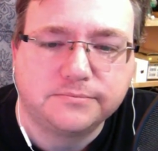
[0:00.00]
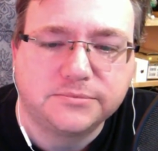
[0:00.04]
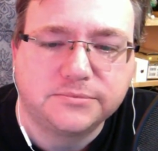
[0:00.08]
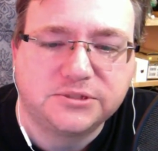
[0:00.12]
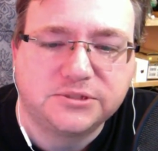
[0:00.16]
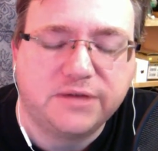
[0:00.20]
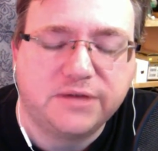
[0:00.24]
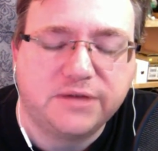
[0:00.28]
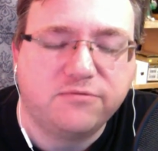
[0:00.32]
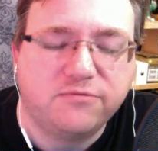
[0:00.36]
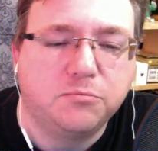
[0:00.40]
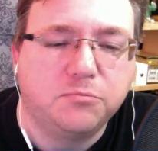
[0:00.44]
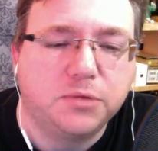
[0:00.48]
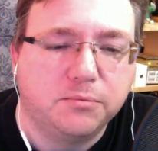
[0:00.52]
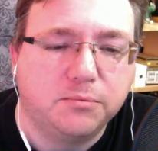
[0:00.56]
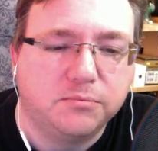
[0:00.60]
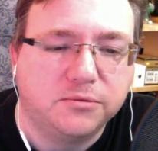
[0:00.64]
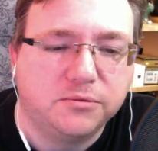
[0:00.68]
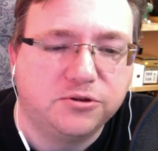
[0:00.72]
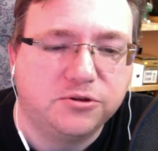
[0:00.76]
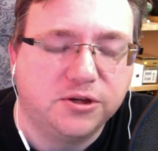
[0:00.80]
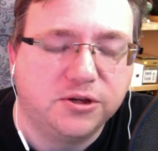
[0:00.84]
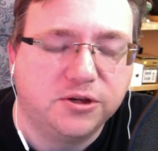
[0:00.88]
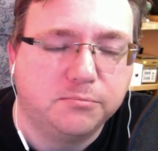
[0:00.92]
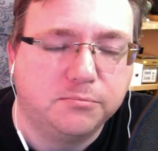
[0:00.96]
7 p.m.
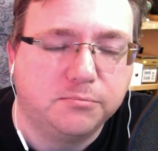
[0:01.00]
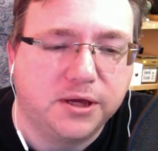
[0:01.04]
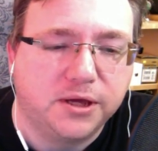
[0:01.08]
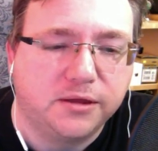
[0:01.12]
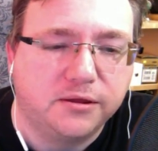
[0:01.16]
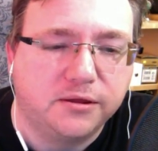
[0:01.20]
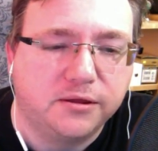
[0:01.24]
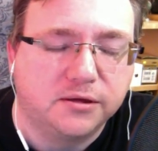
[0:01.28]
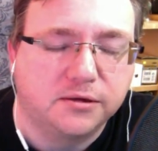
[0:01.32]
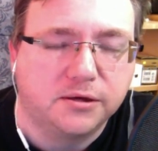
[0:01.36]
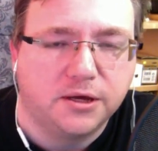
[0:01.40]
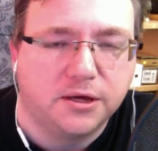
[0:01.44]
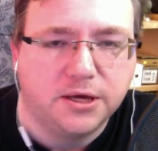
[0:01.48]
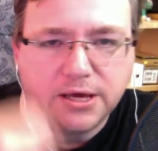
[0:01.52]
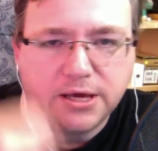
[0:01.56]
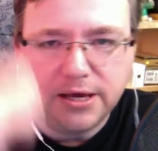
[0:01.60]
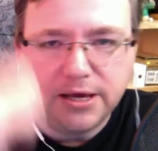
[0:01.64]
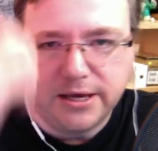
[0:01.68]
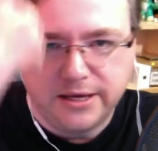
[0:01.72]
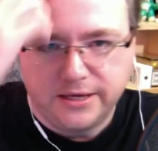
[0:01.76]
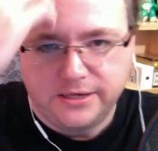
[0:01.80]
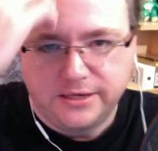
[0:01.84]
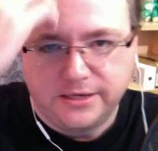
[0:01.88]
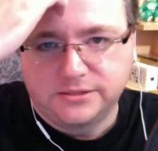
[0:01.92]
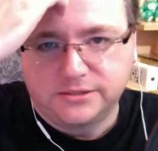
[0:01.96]
GMT, I think.
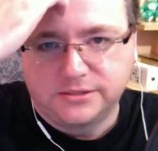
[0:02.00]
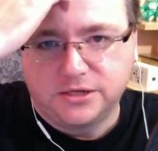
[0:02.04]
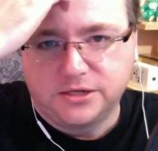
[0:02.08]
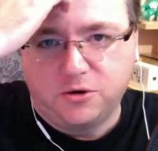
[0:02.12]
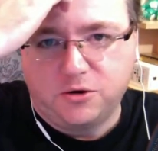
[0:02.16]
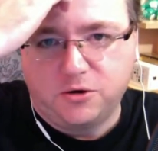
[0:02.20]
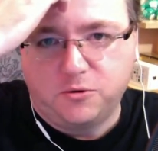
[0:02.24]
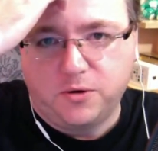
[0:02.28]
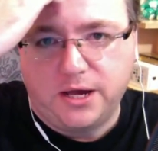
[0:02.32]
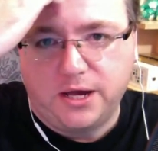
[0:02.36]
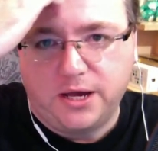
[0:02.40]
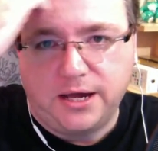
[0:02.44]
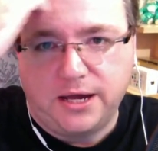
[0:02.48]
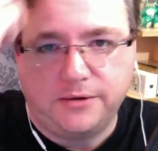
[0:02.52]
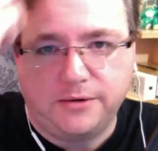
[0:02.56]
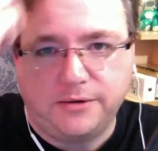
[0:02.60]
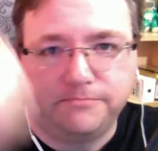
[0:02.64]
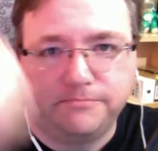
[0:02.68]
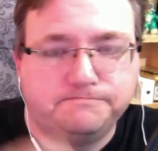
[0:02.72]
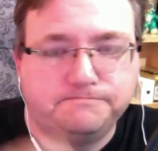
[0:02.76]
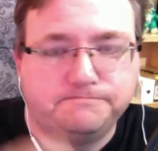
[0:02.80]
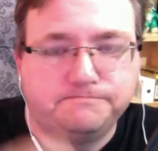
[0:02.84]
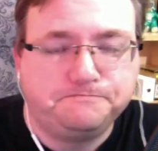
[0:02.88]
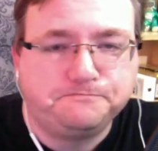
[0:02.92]
So